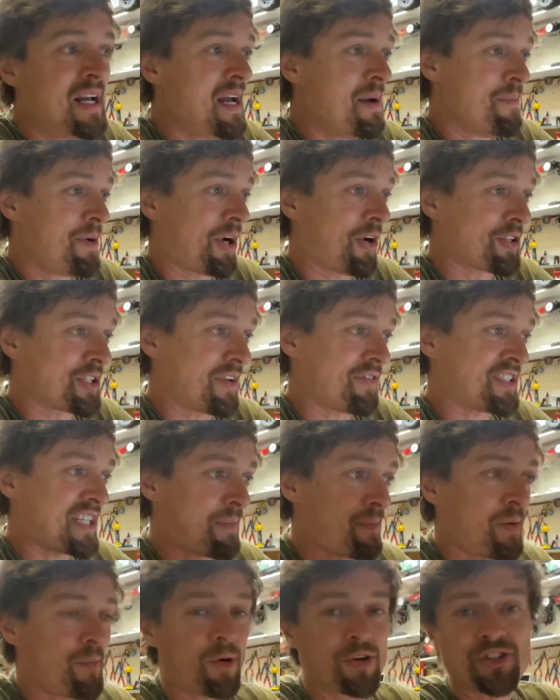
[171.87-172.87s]
Because if
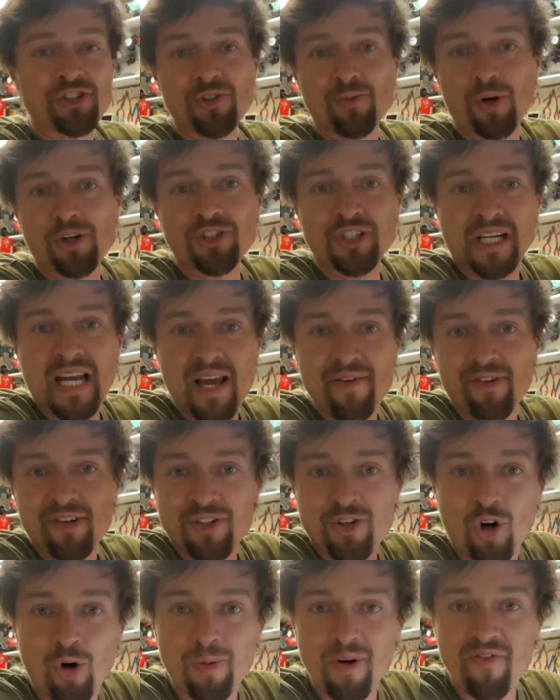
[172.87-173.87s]
someone wants to watch a Kevin
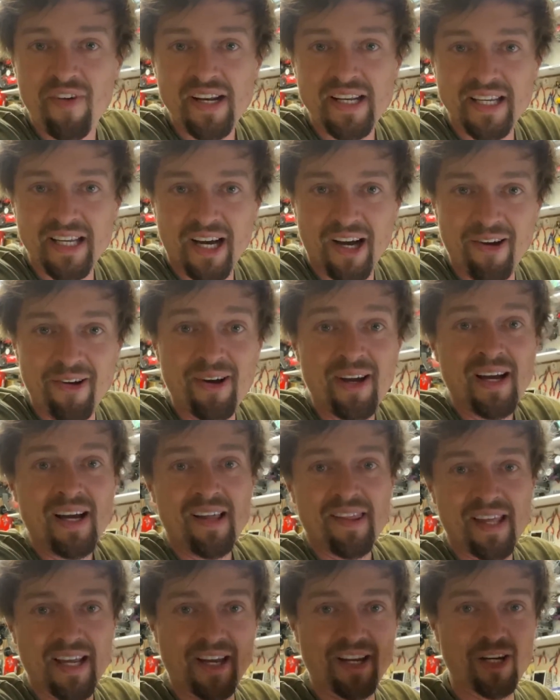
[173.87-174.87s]
Talbot video,
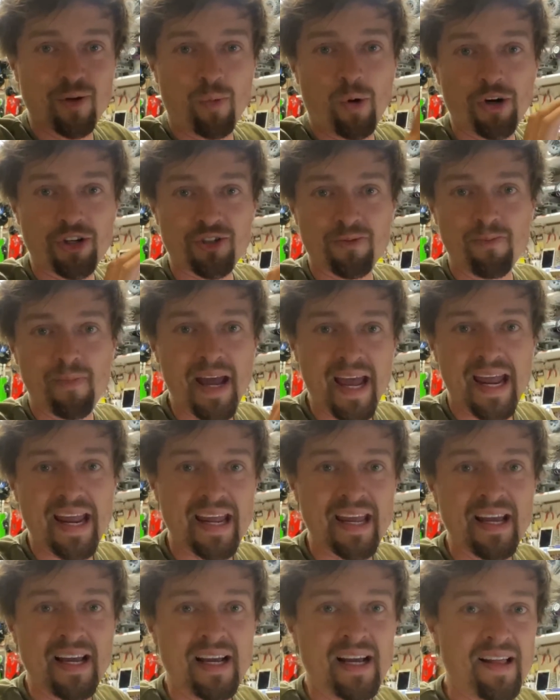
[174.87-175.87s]
they're going to watch me.
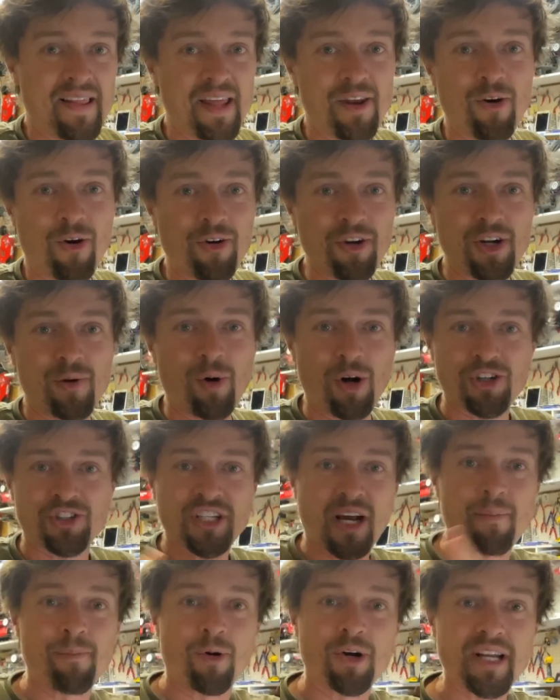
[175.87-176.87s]
They're not going to watch
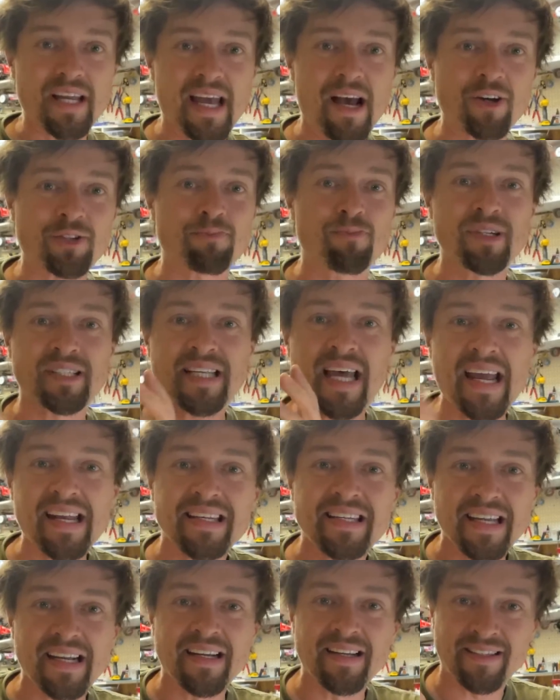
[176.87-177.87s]
somebody else
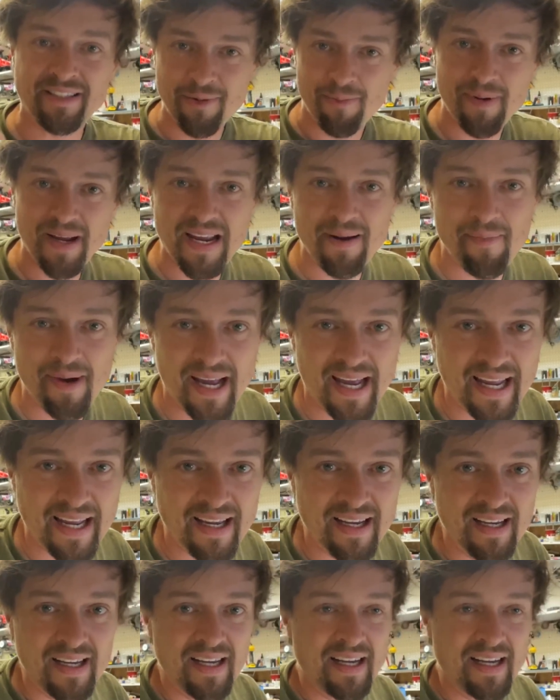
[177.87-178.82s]
pretending to be me.